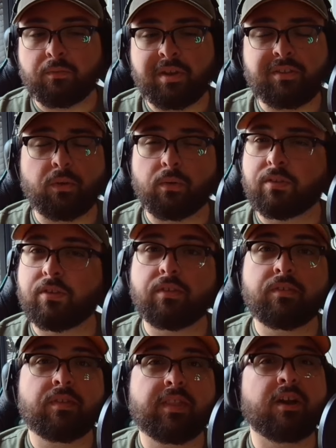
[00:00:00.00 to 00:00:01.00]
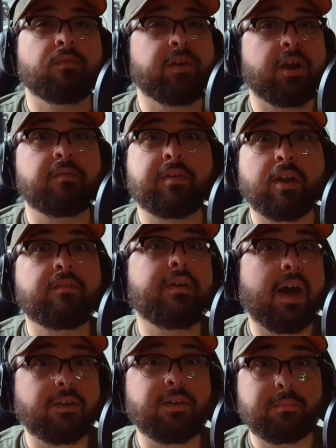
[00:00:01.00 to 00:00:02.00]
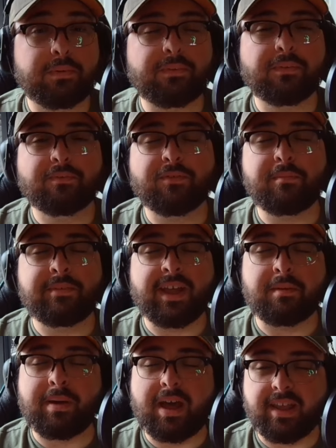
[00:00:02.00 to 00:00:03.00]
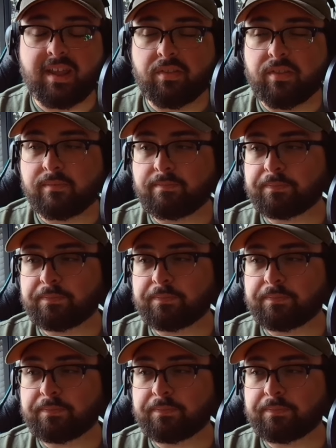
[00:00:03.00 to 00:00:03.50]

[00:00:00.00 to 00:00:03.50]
resources that are very, very valuable from dead bodies.